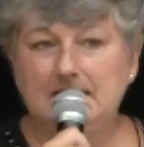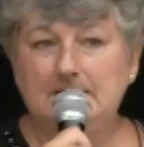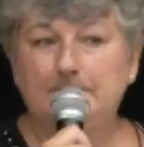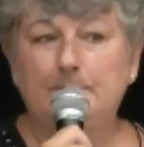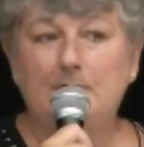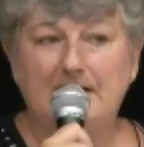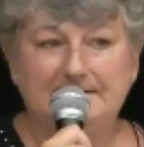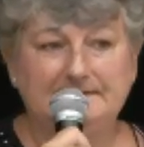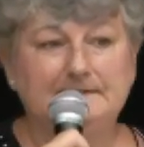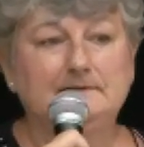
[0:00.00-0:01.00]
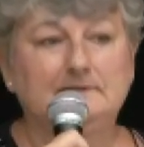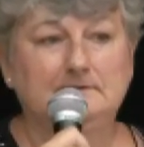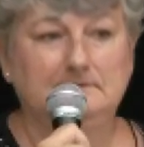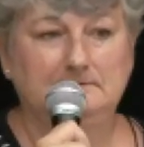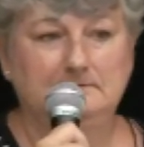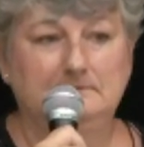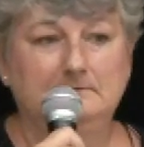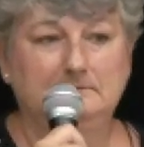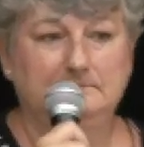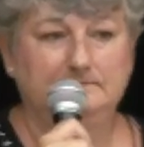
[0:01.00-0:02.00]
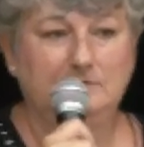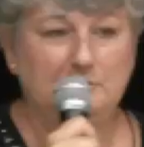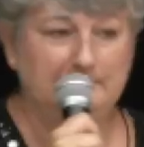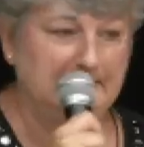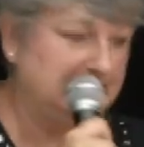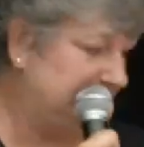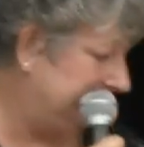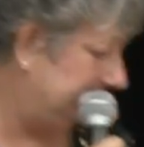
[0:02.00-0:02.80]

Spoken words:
and press firmly.